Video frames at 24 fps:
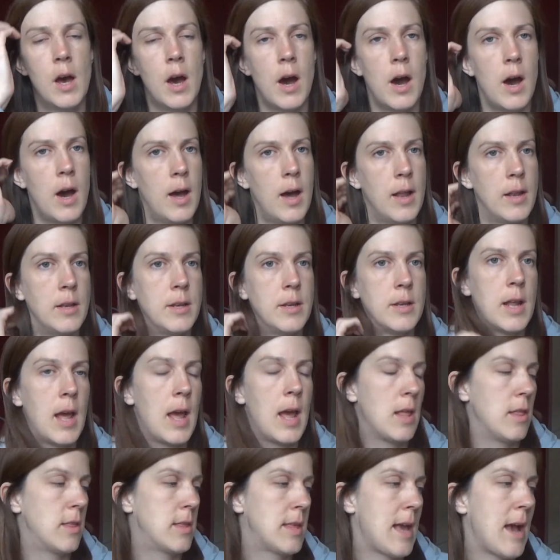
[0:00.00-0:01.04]
And
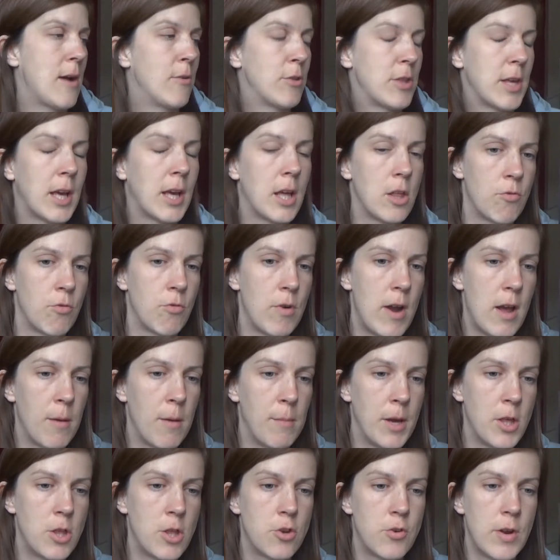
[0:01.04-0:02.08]
it sounds like it's right up
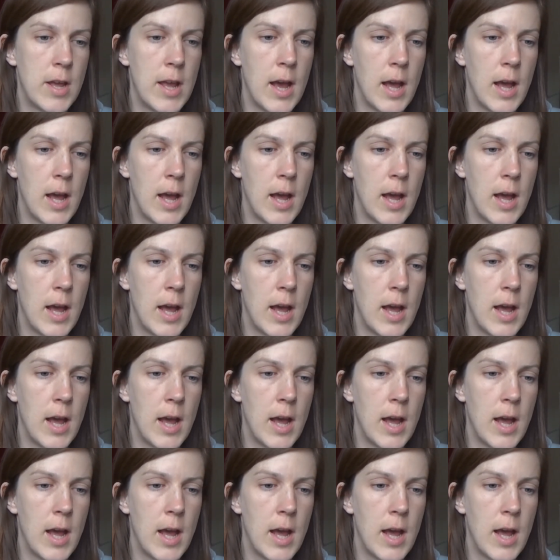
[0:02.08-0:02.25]
my street.